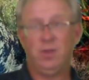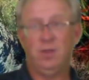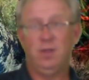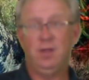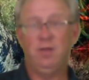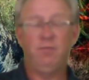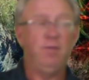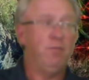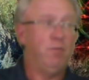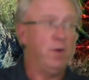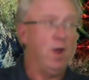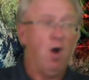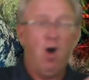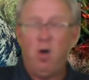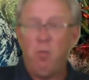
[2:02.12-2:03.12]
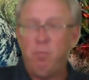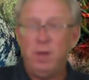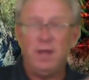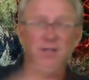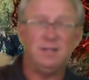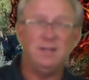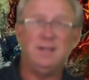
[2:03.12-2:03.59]
If, if we all
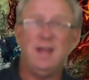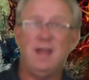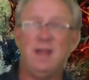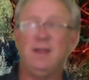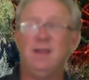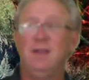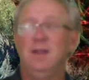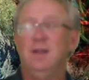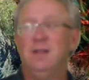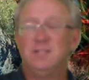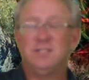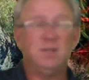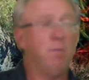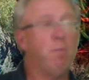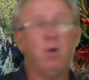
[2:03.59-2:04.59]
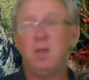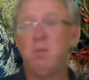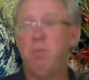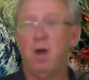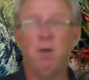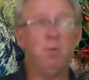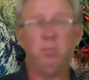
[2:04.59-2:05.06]
picked a day, somebody
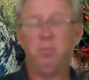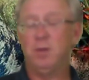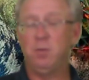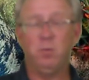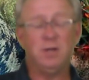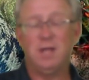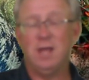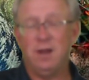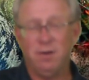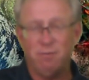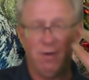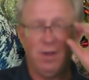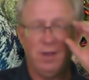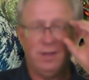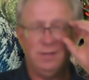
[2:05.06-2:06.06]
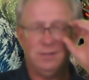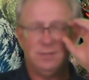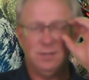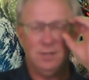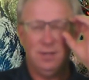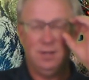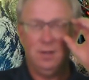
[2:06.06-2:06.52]
probably would get it right.
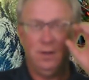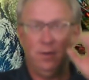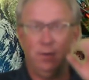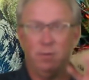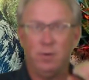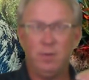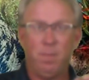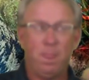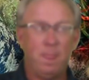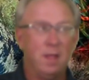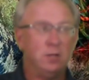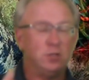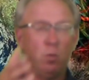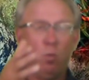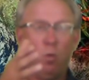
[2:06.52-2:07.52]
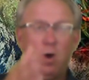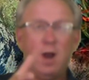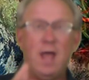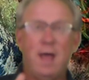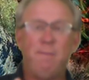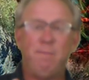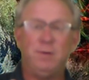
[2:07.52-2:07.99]
Right? So what
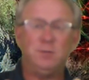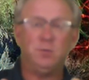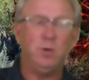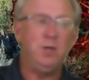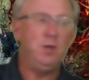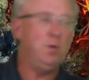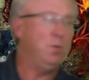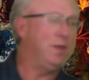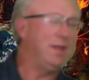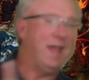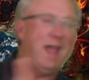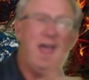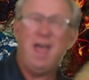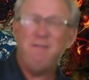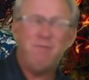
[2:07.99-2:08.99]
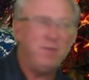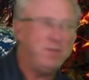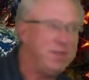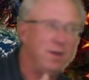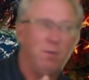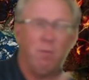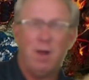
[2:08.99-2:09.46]
happens when you think
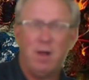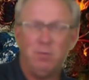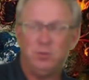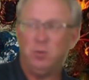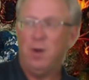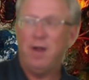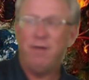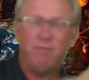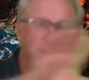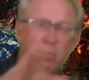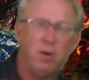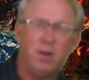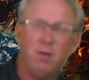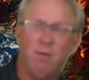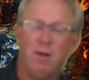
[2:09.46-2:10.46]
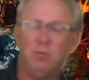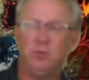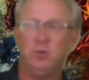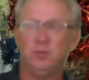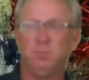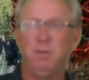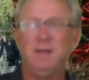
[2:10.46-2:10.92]
everything around you, everybody around
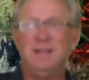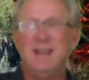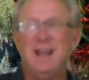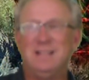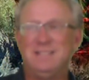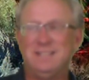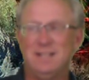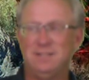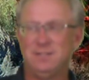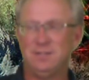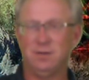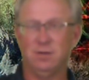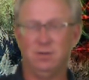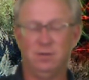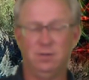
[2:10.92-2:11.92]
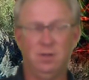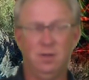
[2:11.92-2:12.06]
you is being nonsensical?